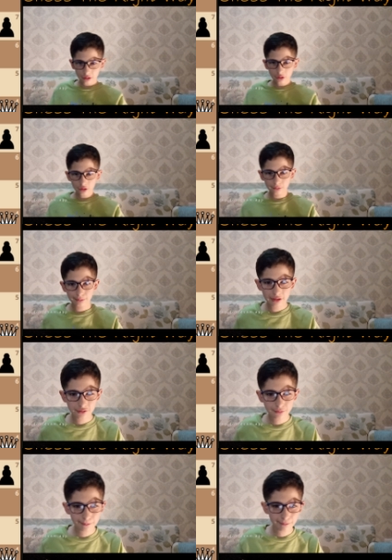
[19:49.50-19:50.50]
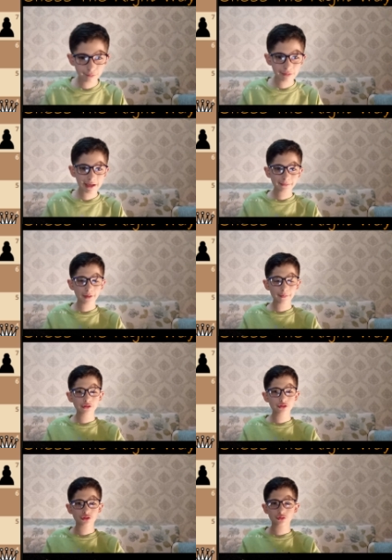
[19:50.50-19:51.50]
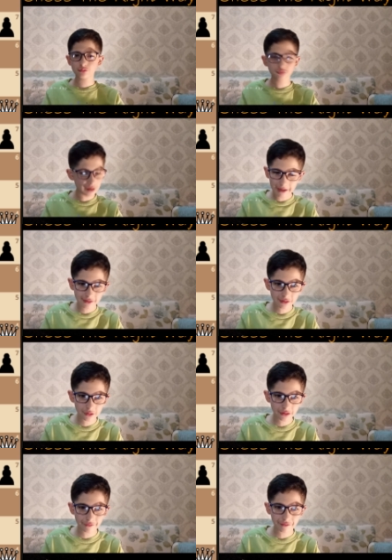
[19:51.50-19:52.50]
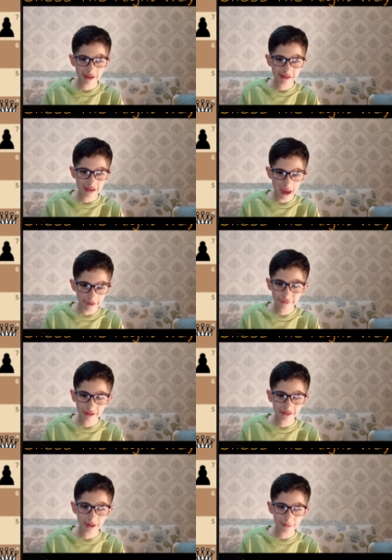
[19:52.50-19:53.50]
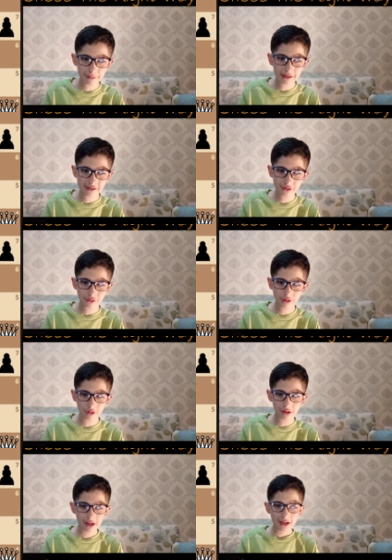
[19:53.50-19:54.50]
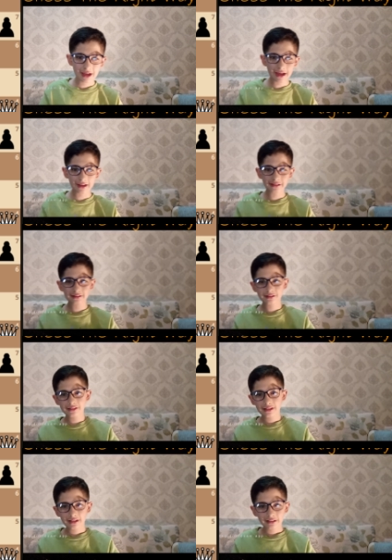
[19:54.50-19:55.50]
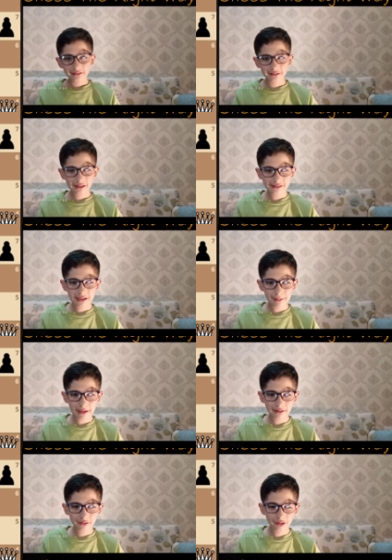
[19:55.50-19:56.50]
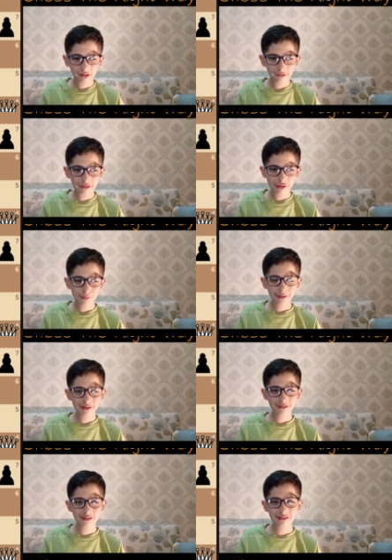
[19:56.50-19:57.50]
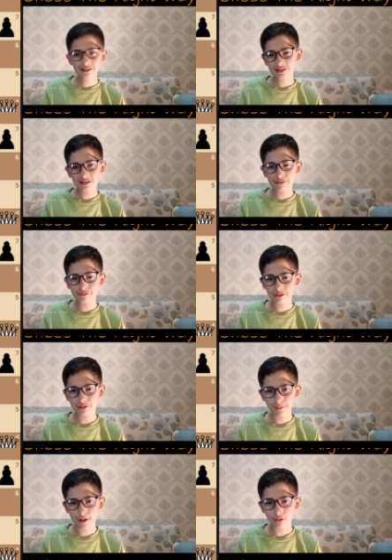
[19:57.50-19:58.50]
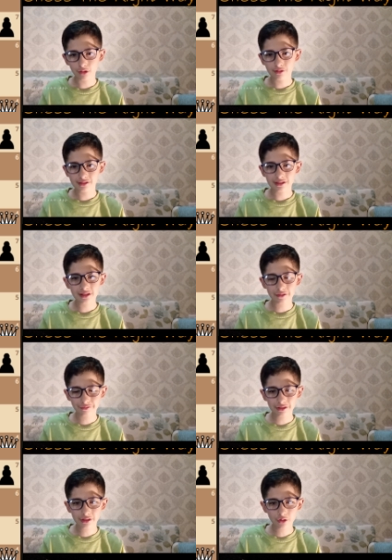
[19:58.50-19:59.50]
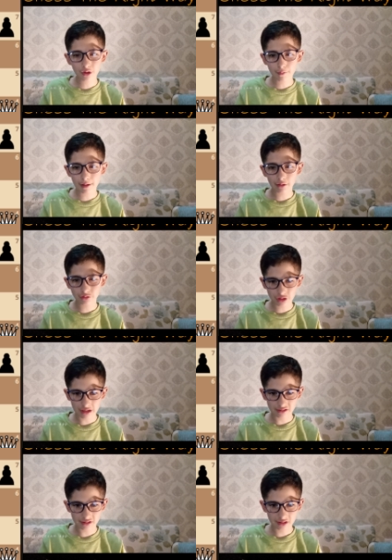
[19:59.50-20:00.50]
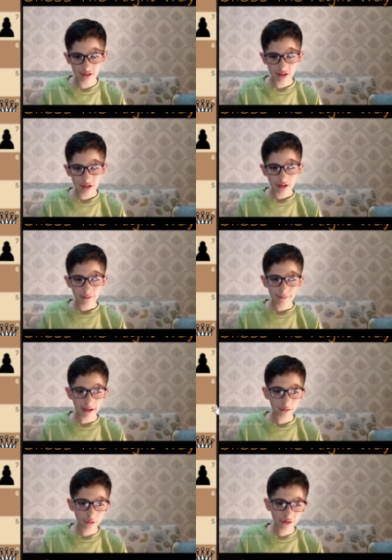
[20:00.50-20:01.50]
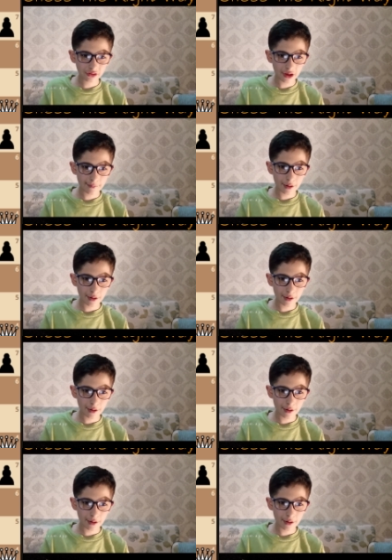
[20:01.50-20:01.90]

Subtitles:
because BMW just whacks you in the face every time it makes a new car. And let's get back into the video, because this isn't a video about cars, it's a video about chess. Black always thought about